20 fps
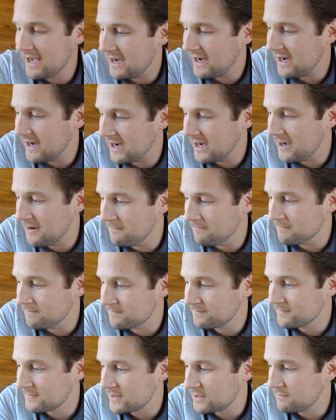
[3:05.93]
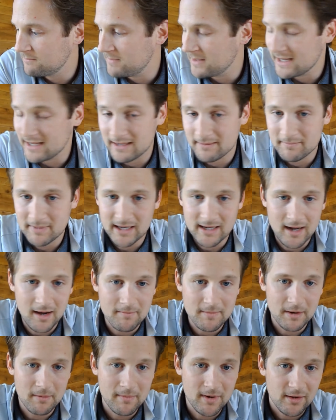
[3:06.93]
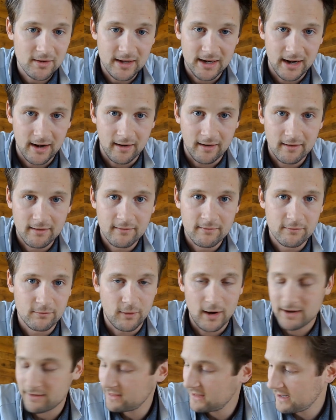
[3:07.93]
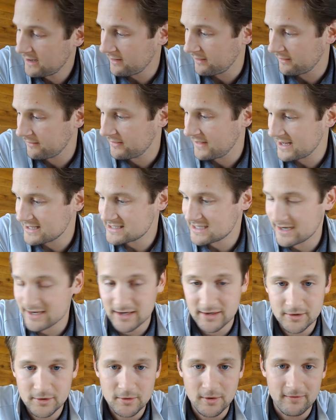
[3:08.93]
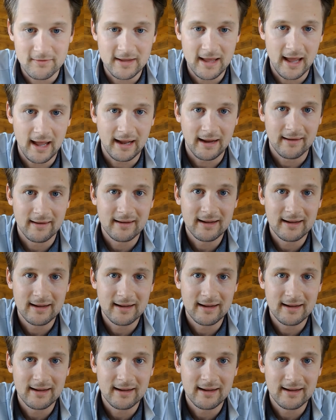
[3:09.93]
Become your millionaire right there. That's how you do it, gang.